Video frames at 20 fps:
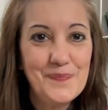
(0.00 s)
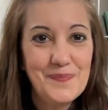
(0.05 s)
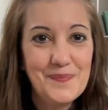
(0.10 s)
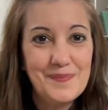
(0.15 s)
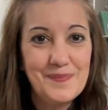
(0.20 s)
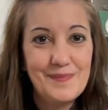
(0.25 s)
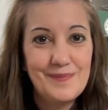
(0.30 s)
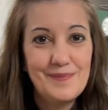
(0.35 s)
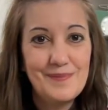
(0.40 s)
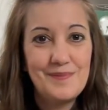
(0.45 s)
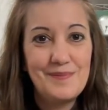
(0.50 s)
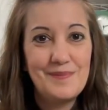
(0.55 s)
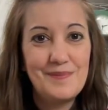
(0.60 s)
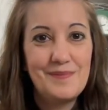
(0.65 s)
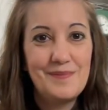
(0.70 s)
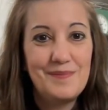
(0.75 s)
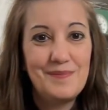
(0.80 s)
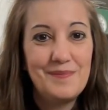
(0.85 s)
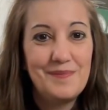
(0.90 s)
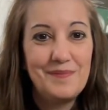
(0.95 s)

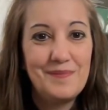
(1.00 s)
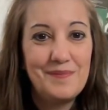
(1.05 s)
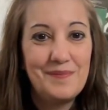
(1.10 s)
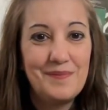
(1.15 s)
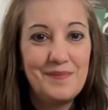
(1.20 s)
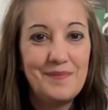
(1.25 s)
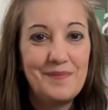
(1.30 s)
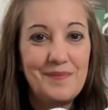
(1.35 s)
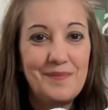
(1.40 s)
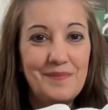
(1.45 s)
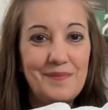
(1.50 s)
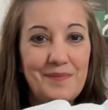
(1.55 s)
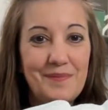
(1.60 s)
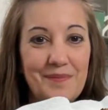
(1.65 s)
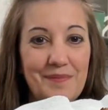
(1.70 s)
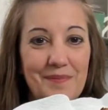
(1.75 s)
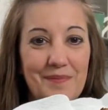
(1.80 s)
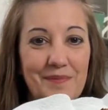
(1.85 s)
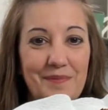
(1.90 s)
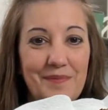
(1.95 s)

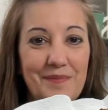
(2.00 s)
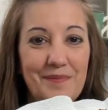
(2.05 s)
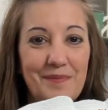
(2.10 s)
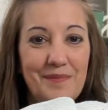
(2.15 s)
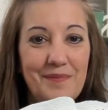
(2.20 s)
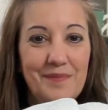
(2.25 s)
Nothing is said.